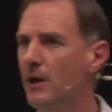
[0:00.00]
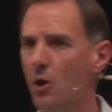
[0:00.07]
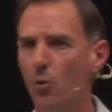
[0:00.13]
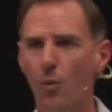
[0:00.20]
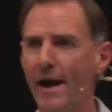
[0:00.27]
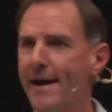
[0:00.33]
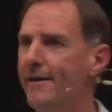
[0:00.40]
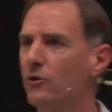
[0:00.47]

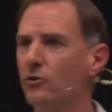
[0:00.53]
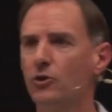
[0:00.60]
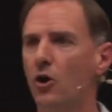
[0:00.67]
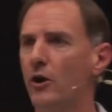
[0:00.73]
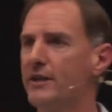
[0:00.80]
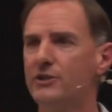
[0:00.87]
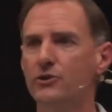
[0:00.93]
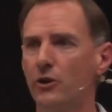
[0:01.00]
Waiting on
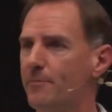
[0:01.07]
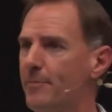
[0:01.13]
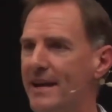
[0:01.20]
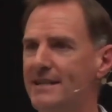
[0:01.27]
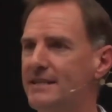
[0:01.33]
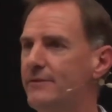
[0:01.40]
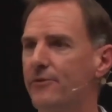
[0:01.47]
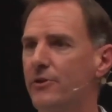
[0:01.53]
God is not a
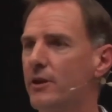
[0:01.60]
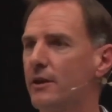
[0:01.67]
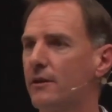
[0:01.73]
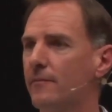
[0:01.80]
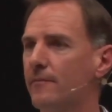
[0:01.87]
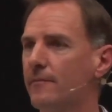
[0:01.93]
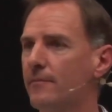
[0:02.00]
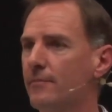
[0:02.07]
passive thing.
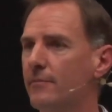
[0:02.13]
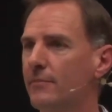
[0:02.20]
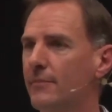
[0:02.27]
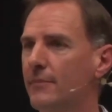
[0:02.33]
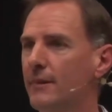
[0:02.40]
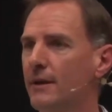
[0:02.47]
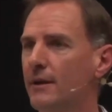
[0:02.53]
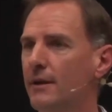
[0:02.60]

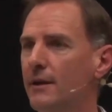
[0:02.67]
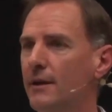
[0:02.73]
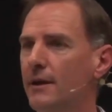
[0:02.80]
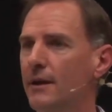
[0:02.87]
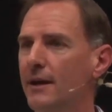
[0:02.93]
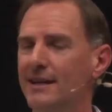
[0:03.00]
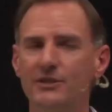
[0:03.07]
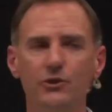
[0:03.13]

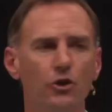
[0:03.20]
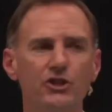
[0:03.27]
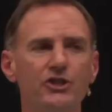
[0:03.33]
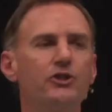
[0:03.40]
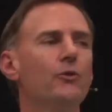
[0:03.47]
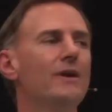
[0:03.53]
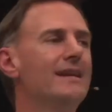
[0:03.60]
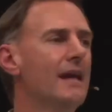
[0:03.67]
It's not just
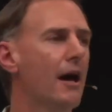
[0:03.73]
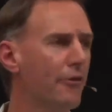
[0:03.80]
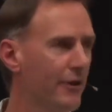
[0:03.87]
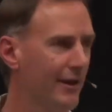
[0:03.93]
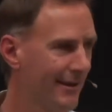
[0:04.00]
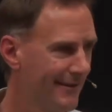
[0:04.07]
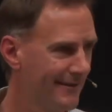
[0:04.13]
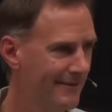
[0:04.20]
doing
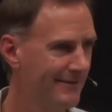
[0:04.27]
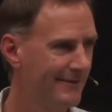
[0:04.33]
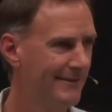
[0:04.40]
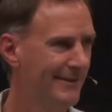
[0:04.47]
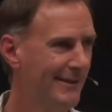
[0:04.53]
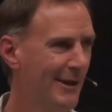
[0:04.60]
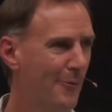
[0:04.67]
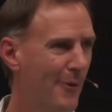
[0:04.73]
nothing.
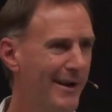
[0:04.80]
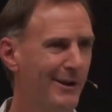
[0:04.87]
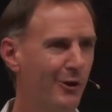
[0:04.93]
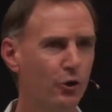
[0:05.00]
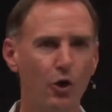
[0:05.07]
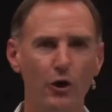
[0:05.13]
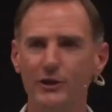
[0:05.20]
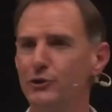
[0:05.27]
Waiting on
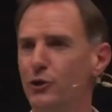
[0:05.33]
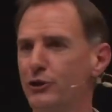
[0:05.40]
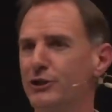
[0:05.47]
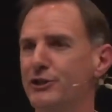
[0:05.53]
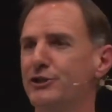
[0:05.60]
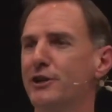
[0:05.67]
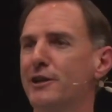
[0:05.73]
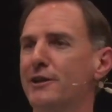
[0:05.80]
God is not
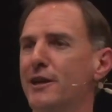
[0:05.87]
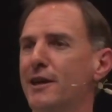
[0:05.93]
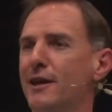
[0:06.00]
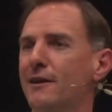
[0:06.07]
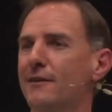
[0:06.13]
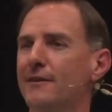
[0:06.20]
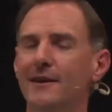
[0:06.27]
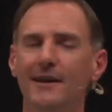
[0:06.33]
just sitting
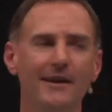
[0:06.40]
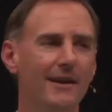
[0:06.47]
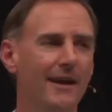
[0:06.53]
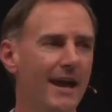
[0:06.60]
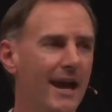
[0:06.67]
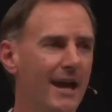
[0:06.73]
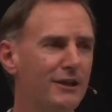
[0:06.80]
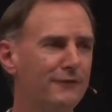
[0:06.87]
there,
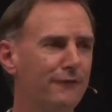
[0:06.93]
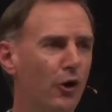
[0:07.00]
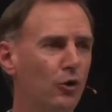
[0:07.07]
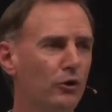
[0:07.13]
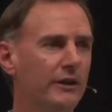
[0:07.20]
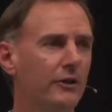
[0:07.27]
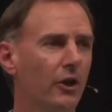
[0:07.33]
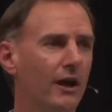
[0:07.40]
hands
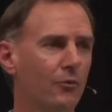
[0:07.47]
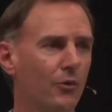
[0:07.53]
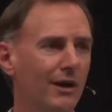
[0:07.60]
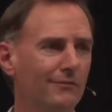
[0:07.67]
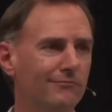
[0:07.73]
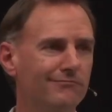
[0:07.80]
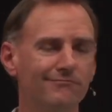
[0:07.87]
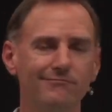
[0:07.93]
folded, like,
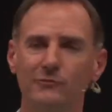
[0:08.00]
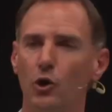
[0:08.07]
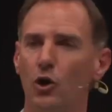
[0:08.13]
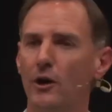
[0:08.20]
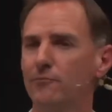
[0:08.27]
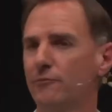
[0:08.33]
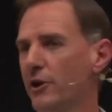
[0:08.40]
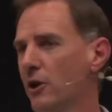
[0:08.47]
well,
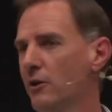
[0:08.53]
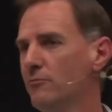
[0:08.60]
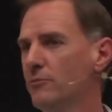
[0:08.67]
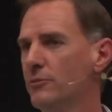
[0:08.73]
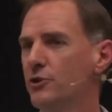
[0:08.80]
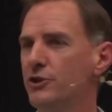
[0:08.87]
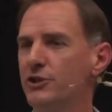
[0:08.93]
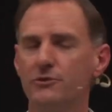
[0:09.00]
God, you know,
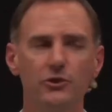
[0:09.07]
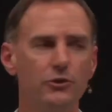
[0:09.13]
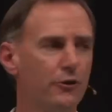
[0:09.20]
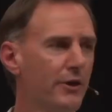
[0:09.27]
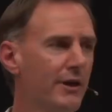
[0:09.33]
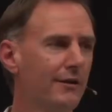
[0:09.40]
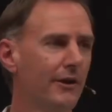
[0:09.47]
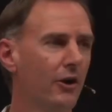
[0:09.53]
you just do your
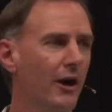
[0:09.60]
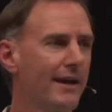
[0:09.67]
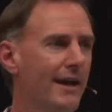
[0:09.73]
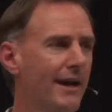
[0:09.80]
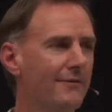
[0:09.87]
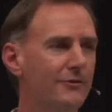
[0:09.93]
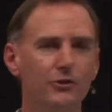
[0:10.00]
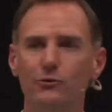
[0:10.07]
thing and I
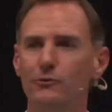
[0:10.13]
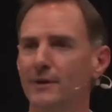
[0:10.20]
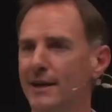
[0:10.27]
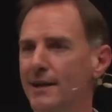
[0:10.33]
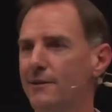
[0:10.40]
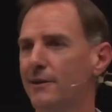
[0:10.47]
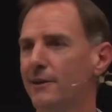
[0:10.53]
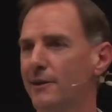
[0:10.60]
can't do
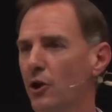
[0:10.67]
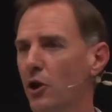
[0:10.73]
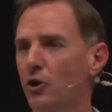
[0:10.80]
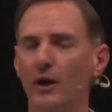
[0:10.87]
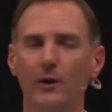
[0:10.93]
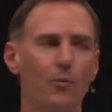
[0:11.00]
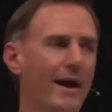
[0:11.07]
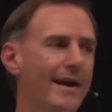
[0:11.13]
anything. You know,
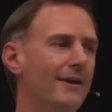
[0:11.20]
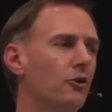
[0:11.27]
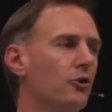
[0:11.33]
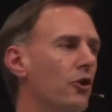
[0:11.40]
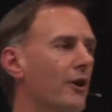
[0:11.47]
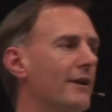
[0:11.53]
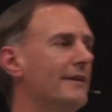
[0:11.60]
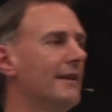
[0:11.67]
like waiting on
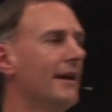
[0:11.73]
God